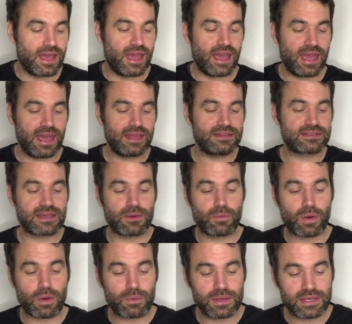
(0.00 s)
And
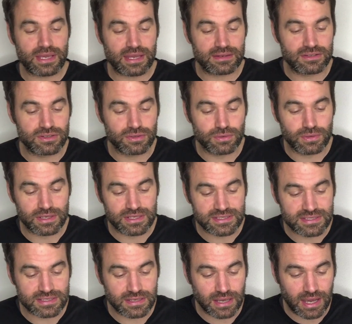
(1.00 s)
what we can do
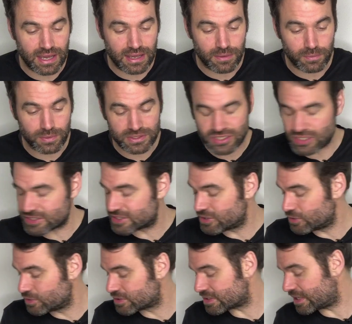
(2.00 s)
is we just
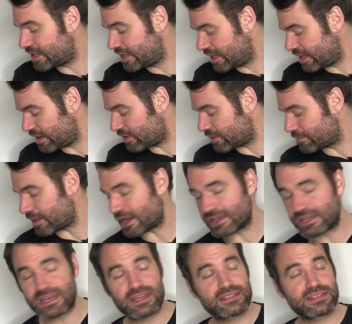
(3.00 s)
use, here in my
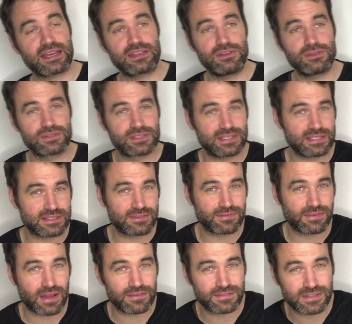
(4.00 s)
case, I use
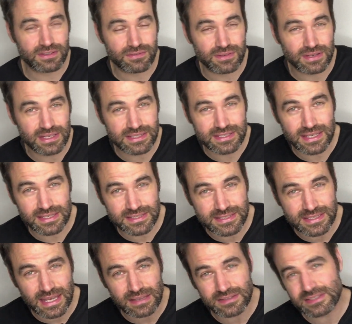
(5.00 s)
65 degrees
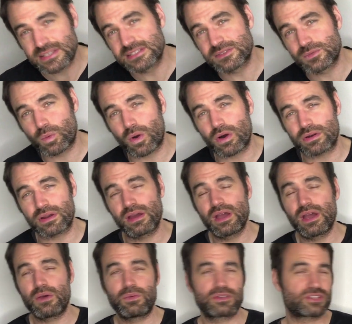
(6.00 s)
Celsius water,
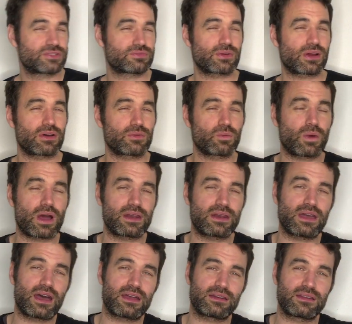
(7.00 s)
which is around
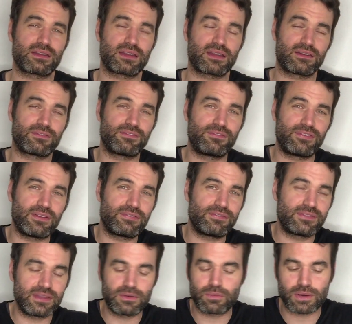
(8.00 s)

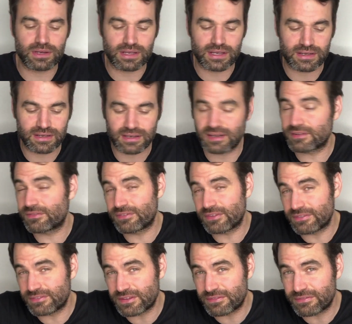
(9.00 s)
150,
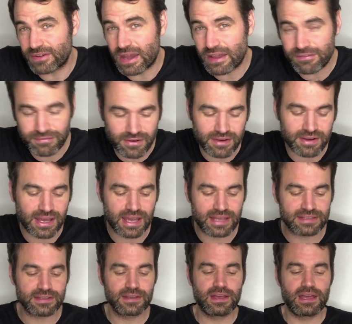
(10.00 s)
155 Fahrenheit,